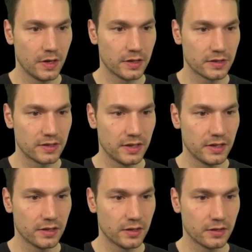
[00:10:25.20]
and
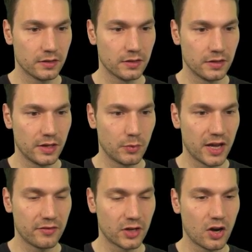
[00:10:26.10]
see that we
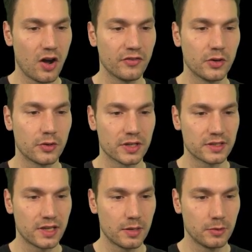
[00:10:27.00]
have our coffee
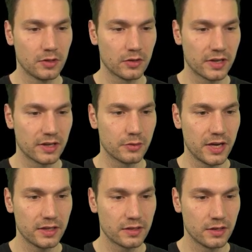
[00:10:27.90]
orders table. Okay,
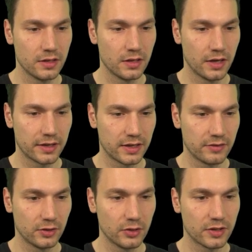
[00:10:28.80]
great. I can
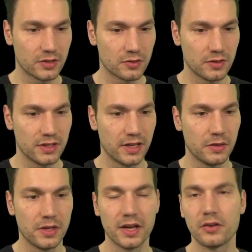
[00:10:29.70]
have a look into it,
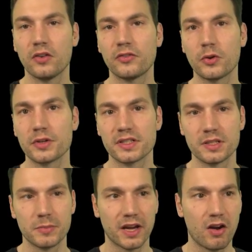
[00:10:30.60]
and there of course
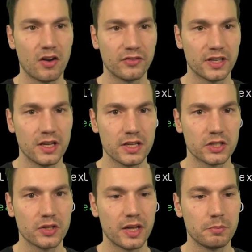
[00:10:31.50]
is my coffee.
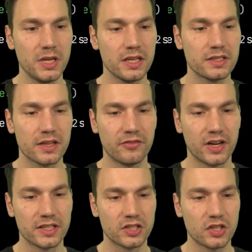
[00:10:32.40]
So that means if
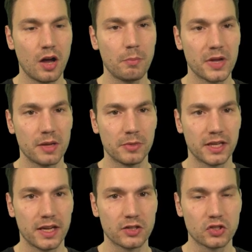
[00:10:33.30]
I stop my
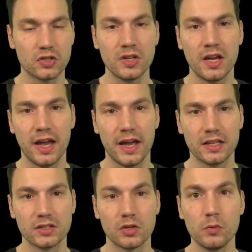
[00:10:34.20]
application
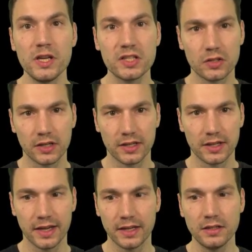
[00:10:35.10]
and restart it
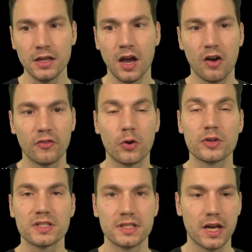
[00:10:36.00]
again, of
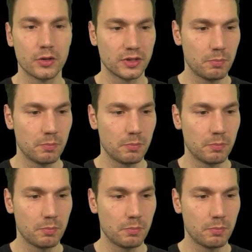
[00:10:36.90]
course now